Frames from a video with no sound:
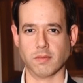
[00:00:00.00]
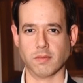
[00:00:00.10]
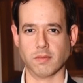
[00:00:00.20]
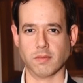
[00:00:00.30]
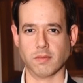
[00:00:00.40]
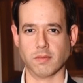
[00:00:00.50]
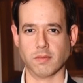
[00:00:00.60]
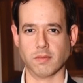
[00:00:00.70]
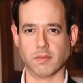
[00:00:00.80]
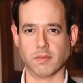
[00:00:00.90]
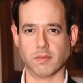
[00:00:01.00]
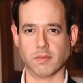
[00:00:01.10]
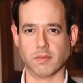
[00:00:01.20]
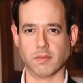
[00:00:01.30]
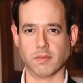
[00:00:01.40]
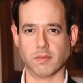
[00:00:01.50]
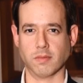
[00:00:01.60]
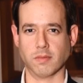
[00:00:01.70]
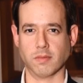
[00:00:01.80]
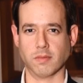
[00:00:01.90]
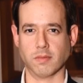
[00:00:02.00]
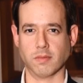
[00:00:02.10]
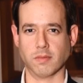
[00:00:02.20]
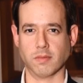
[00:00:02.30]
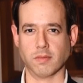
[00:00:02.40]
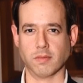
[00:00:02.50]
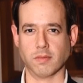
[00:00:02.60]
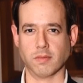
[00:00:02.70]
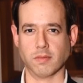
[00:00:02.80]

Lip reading: (no lip movement)